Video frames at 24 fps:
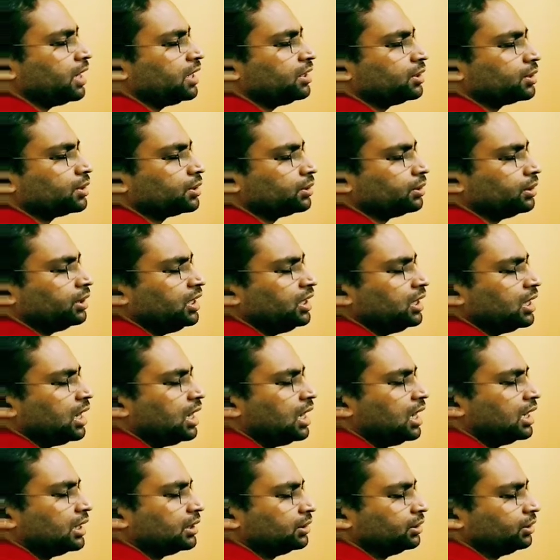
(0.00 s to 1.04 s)
minus
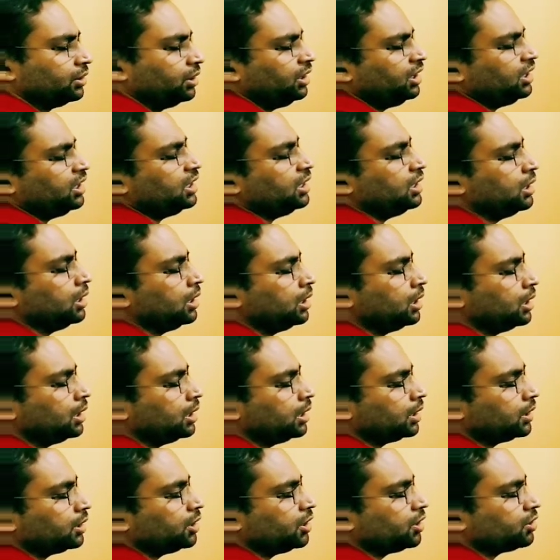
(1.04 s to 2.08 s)
3R3,
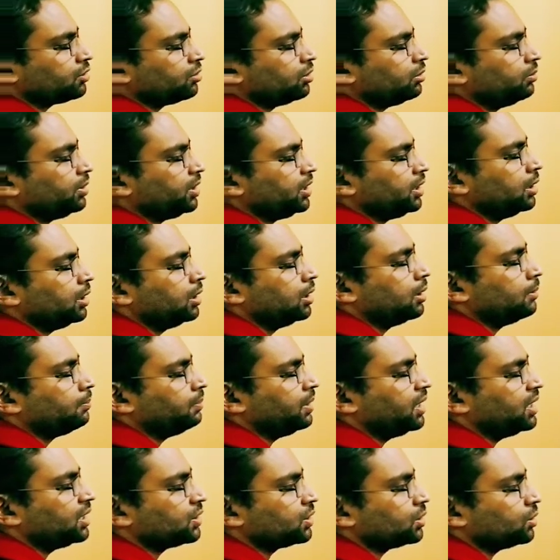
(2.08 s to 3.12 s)
this will be
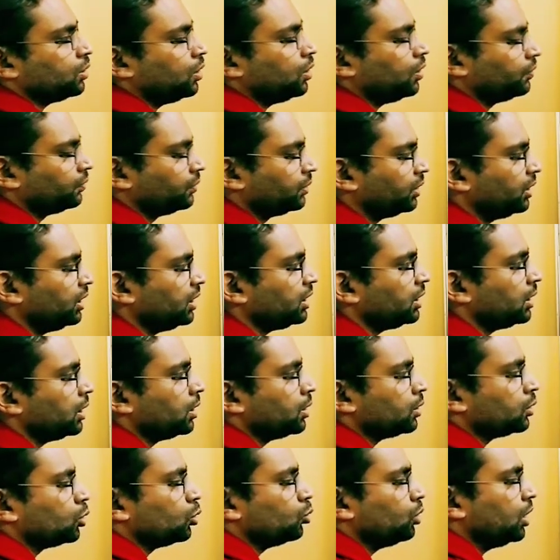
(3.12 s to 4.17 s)
plus of 3.
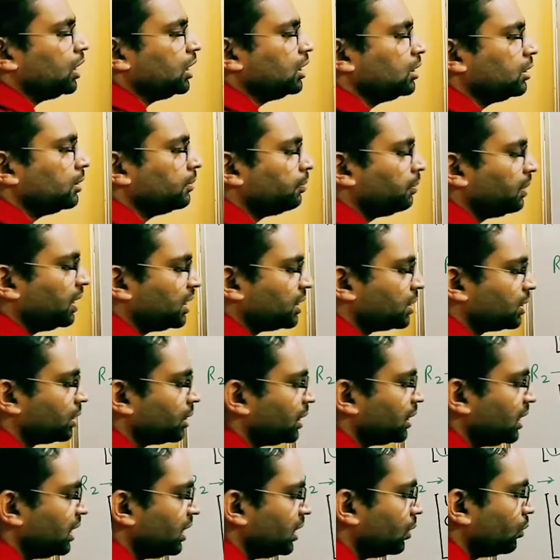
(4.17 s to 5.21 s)
So 1 plus
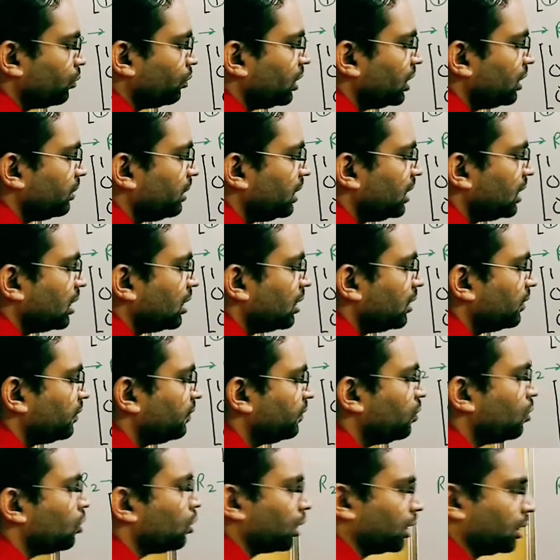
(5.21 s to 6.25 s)
3 will be
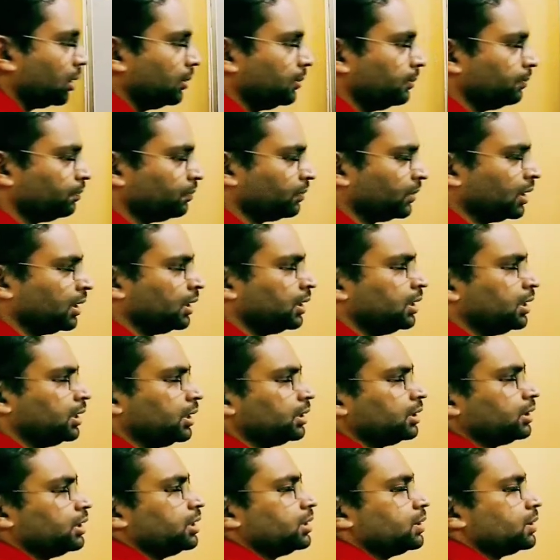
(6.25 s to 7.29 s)
4.
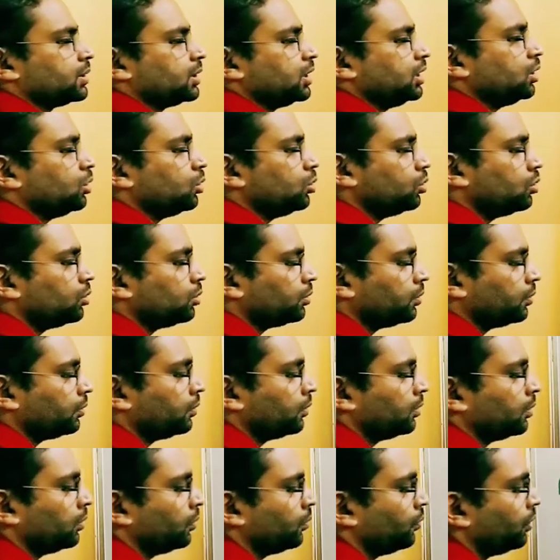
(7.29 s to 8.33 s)
Then 0
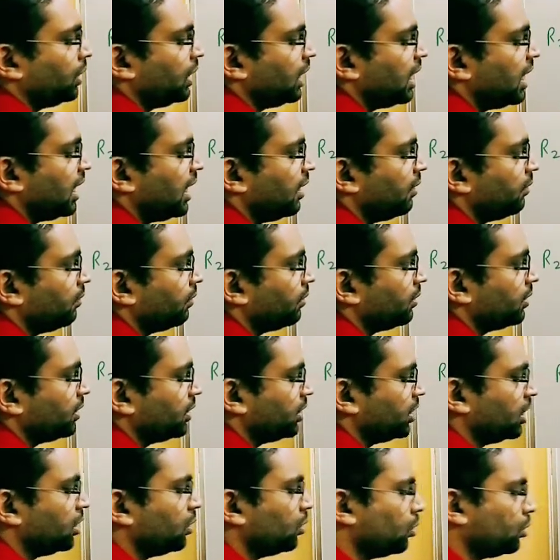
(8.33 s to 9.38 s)
will have
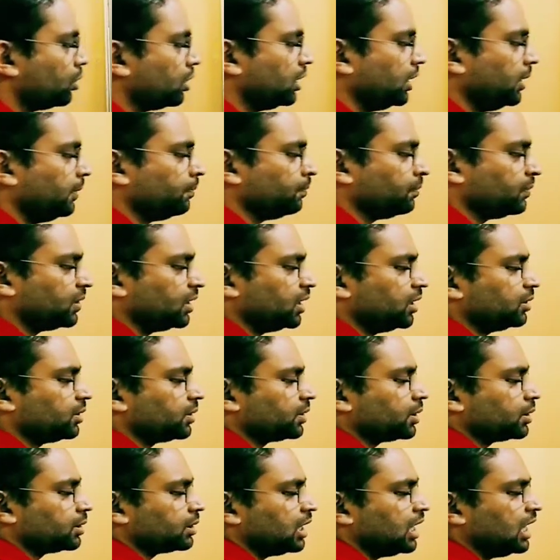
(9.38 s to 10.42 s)
0 only. Then
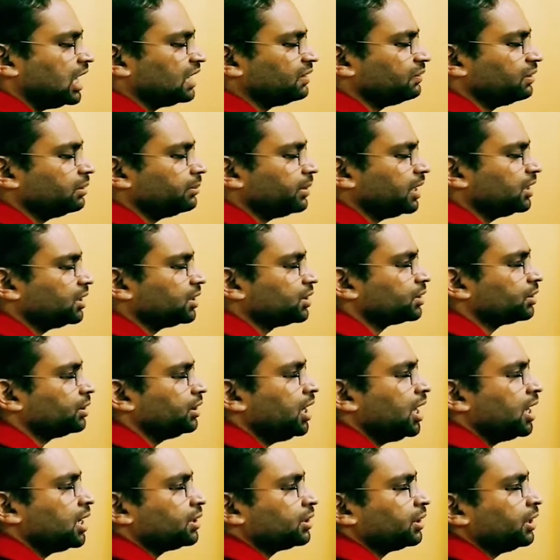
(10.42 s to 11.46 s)
this is R1 minus
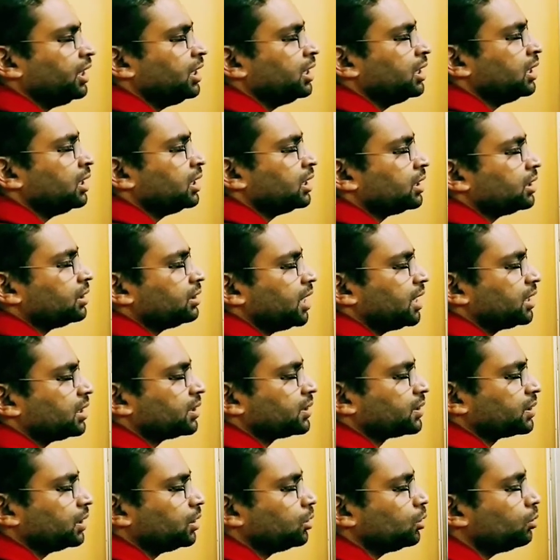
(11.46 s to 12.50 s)
3R3, that
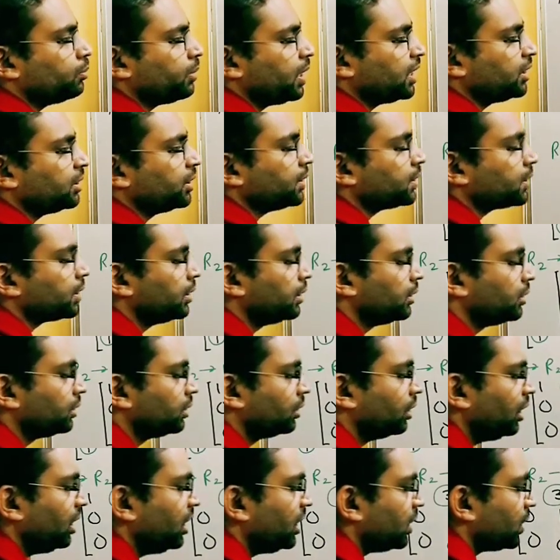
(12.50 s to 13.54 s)
is 0 minus
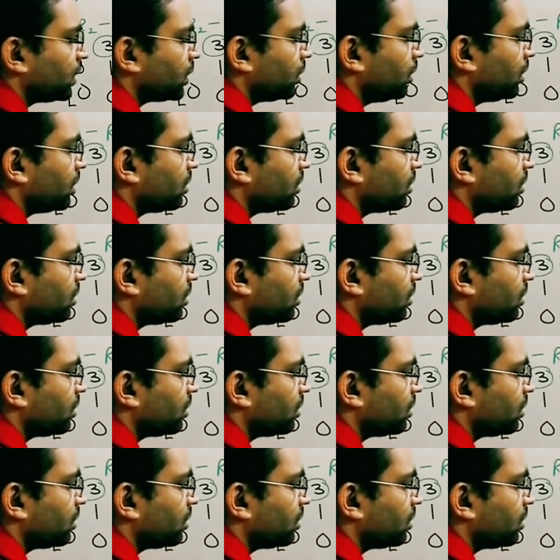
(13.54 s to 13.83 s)
3. So